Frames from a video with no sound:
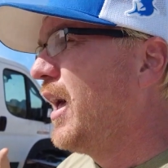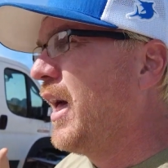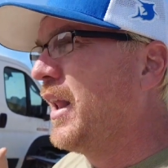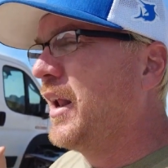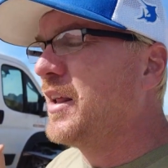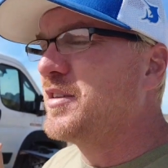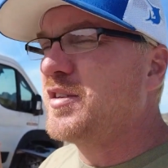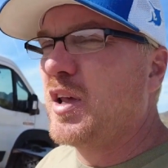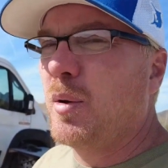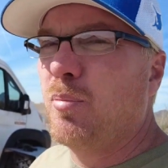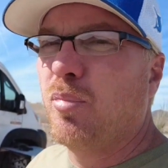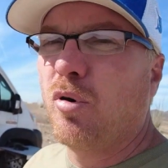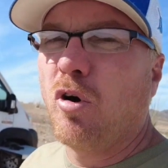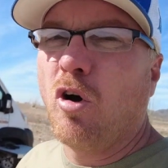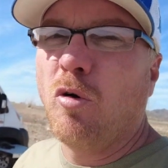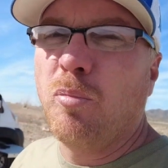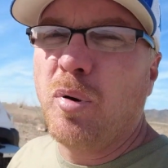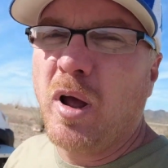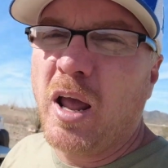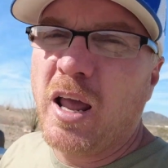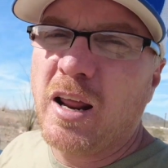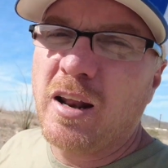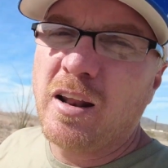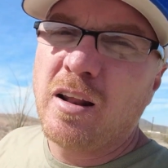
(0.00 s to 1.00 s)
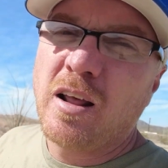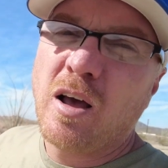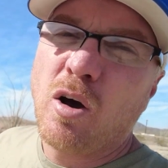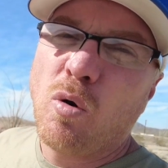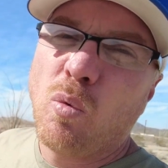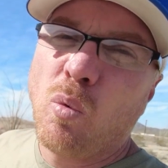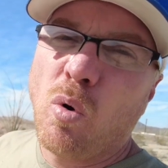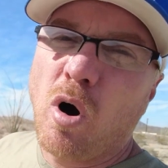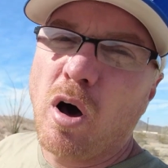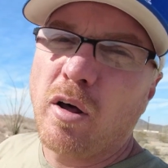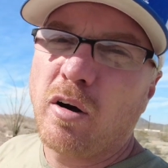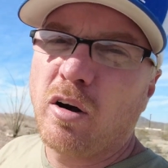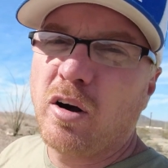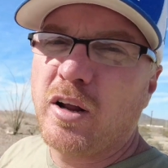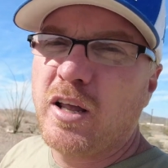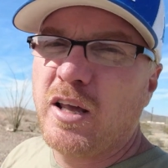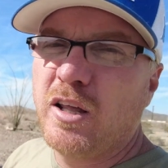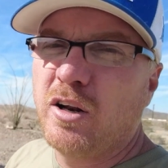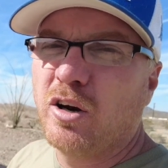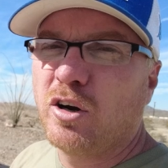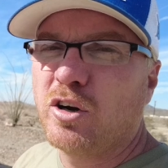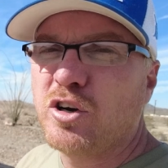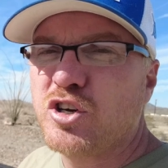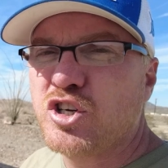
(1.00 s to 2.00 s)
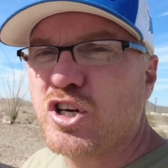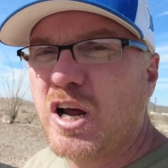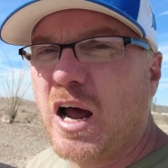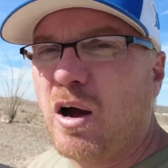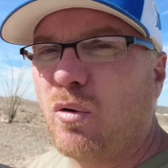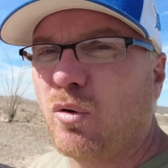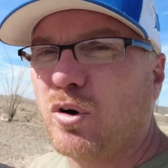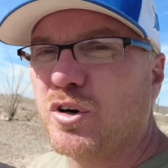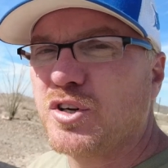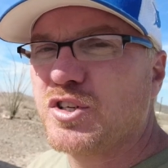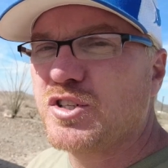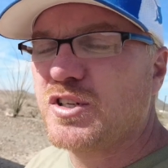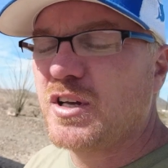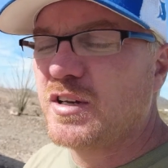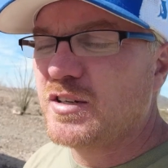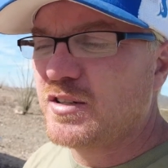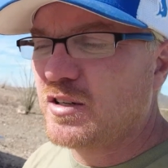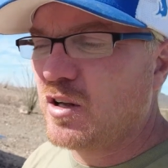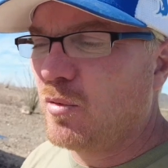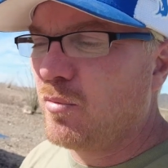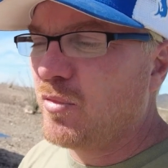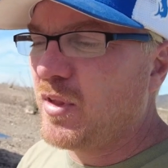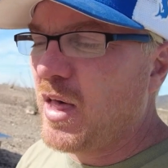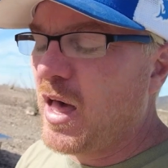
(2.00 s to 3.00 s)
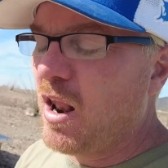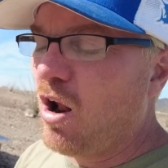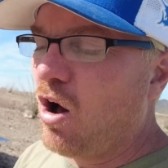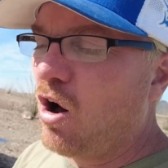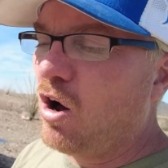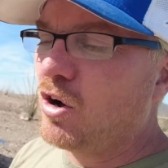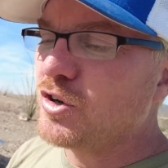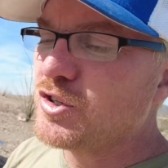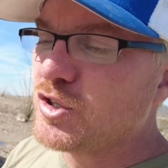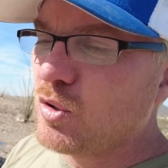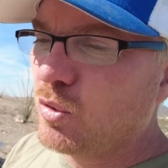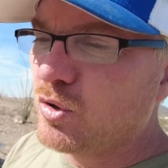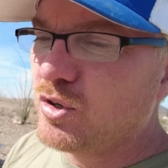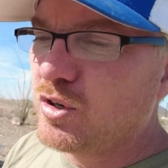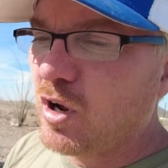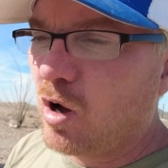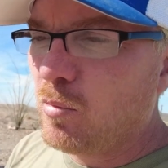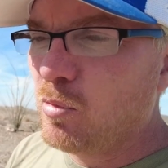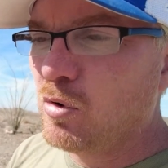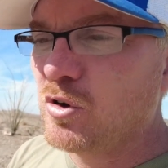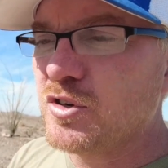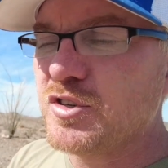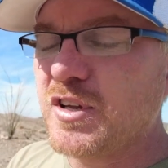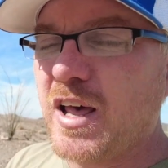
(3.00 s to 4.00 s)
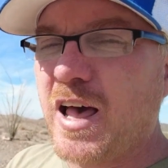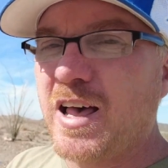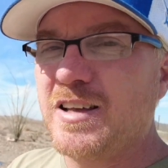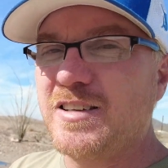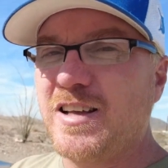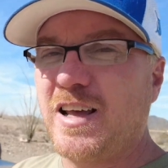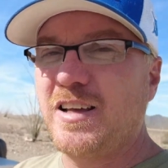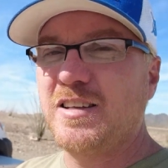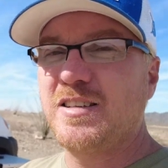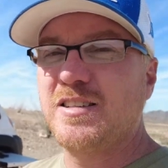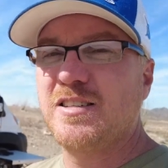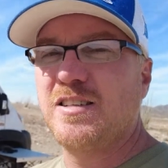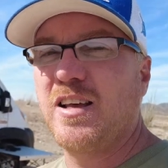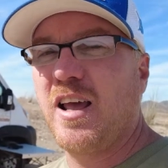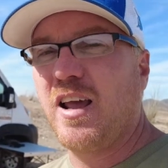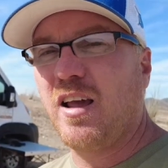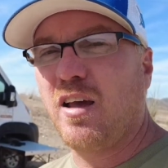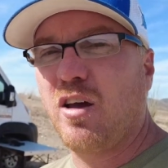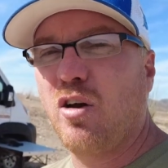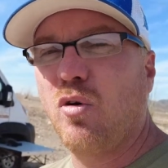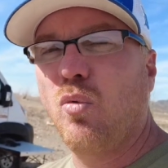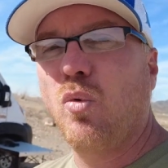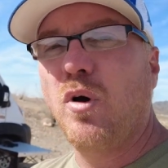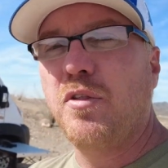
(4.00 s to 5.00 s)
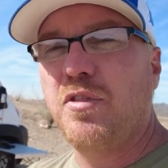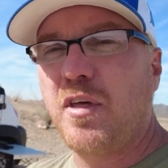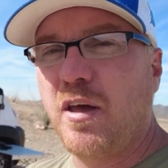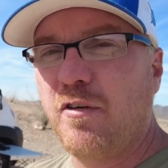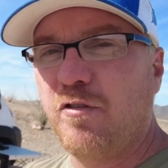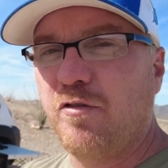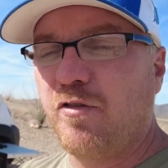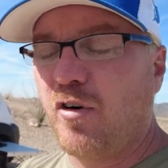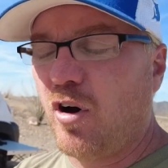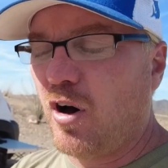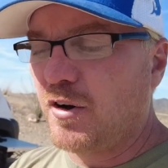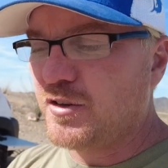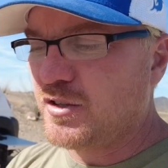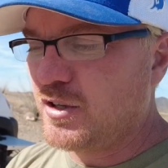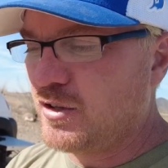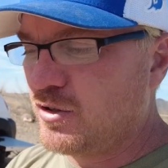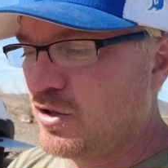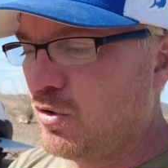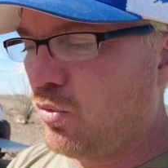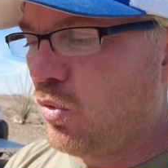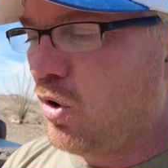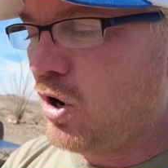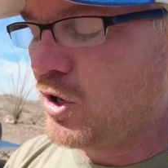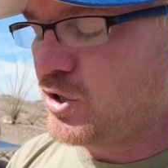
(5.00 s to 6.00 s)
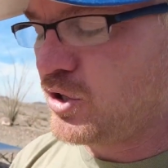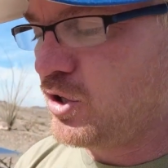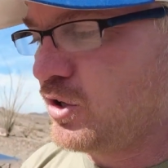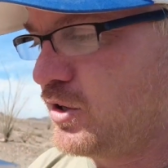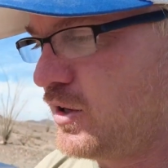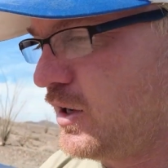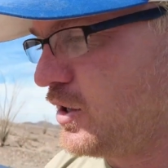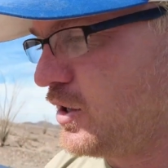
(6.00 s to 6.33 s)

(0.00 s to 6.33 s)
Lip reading: And it's a propane water heater shower system that also doubles as a sink with a faucet to wash your